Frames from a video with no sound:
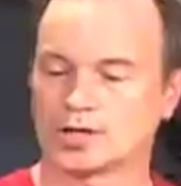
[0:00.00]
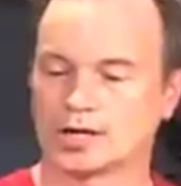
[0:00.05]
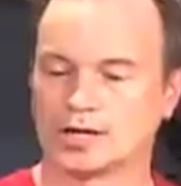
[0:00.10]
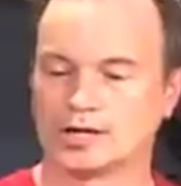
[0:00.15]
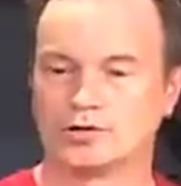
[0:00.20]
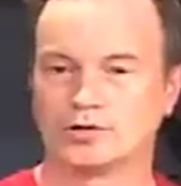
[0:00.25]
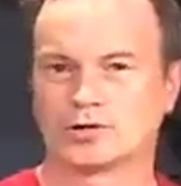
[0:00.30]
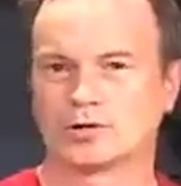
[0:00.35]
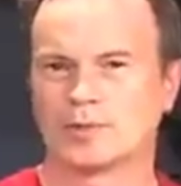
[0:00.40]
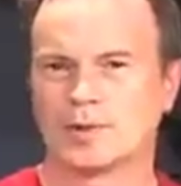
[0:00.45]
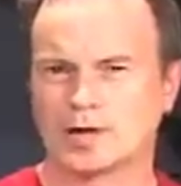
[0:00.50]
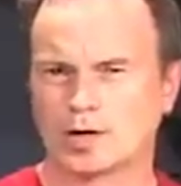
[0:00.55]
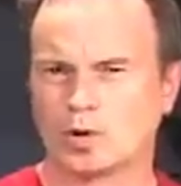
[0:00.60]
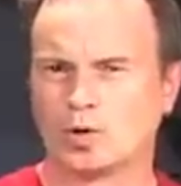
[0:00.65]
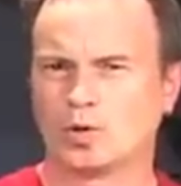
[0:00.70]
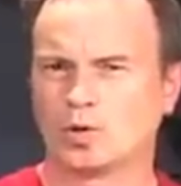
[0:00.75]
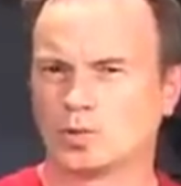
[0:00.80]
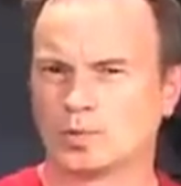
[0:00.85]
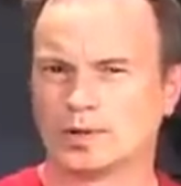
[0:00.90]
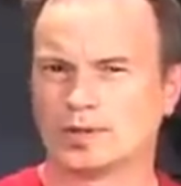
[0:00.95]
and you can make
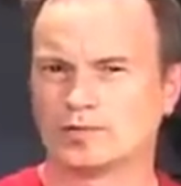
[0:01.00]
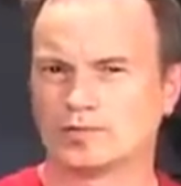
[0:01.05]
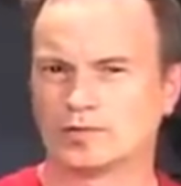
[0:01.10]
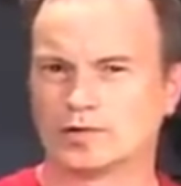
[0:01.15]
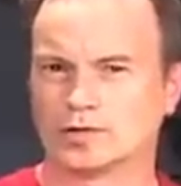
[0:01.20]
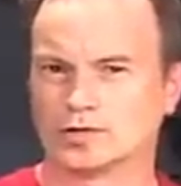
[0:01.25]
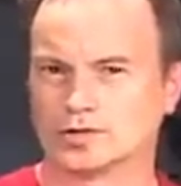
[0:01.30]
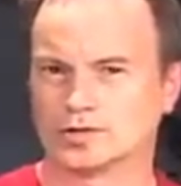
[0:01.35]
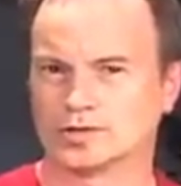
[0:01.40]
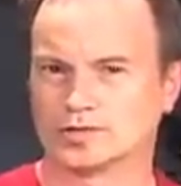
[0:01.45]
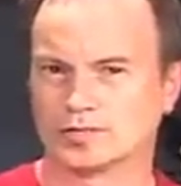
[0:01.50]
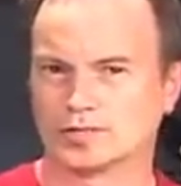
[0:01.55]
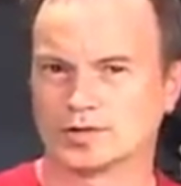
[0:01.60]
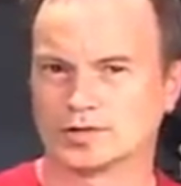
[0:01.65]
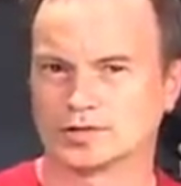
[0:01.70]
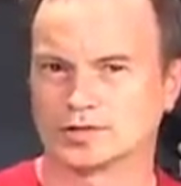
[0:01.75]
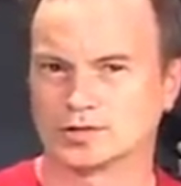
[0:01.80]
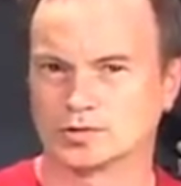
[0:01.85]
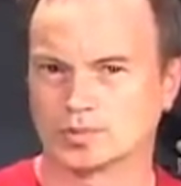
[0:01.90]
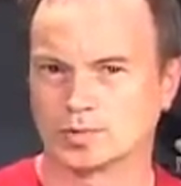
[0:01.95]
whole wheat versions of
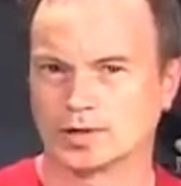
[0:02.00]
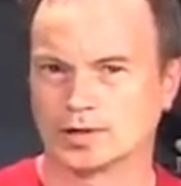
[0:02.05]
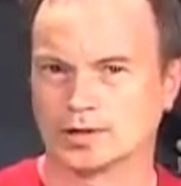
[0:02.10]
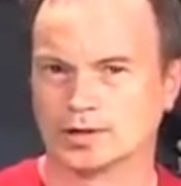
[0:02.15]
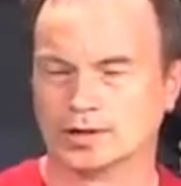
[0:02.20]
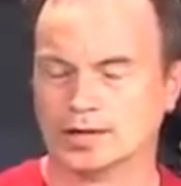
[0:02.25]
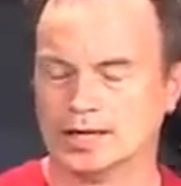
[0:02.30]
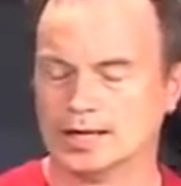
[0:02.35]
this as well.